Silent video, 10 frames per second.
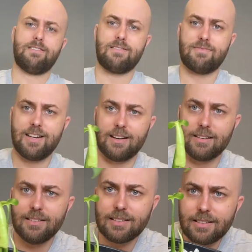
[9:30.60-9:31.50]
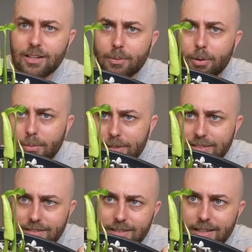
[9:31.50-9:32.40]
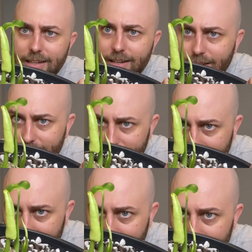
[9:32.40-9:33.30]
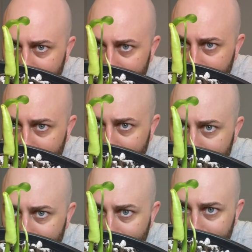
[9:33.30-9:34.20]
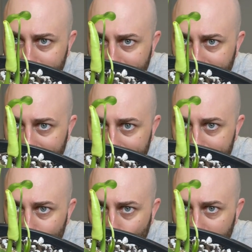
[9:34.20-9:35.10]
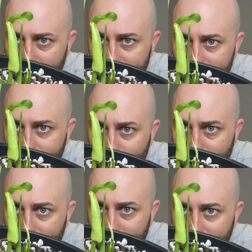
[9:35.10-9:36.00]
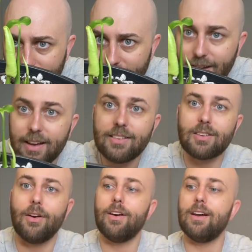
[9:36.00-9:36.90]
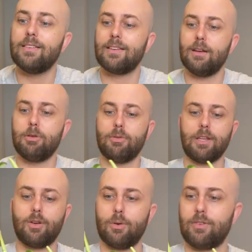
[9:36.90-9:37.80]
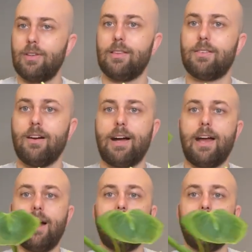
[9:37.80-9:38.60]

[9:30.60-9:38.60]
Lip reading: guy around, you can probably see that there is a fenestration, at least one right there. So it's going to be really cool to see this guy